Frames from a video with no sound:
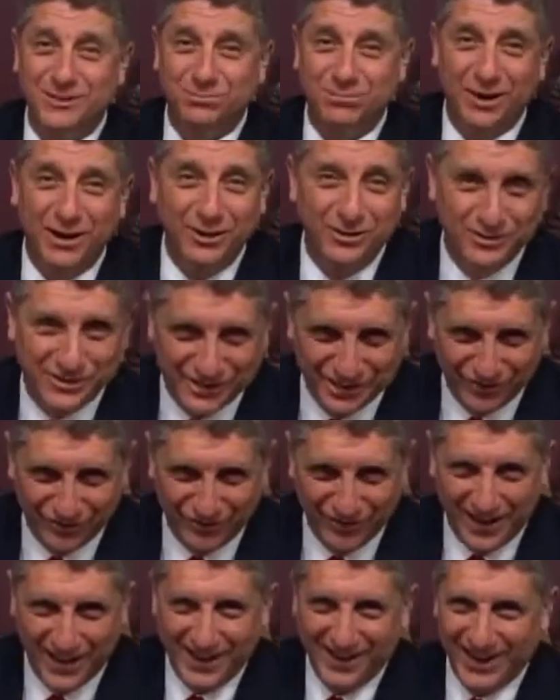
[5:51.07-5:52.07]
Putin to
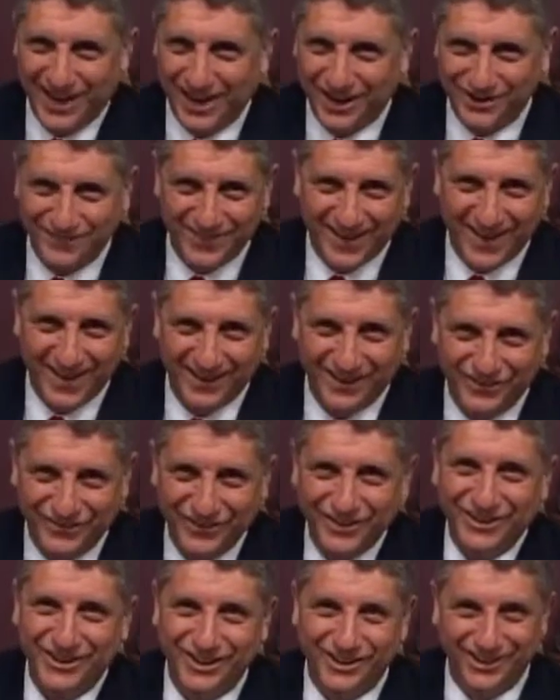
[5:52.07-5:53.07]
find out about, if
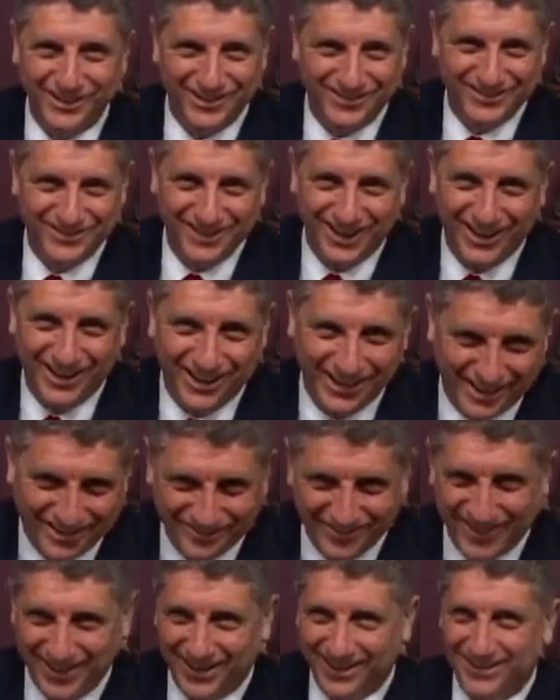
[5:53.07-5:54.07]
you know what I'm talking
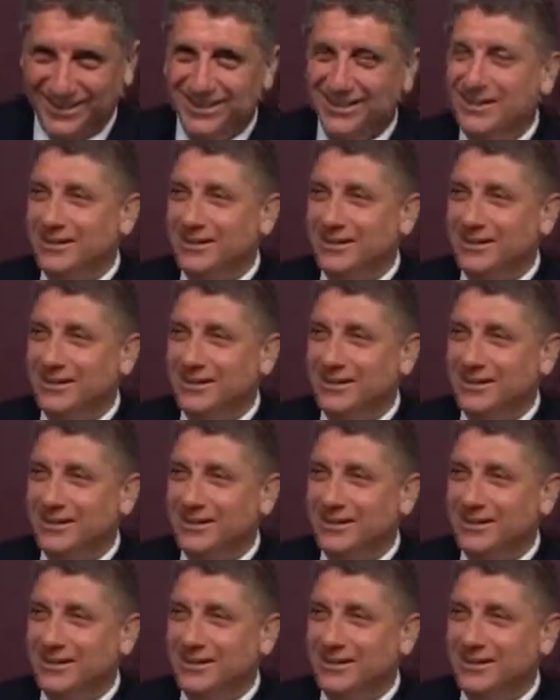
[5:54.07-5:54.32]
about.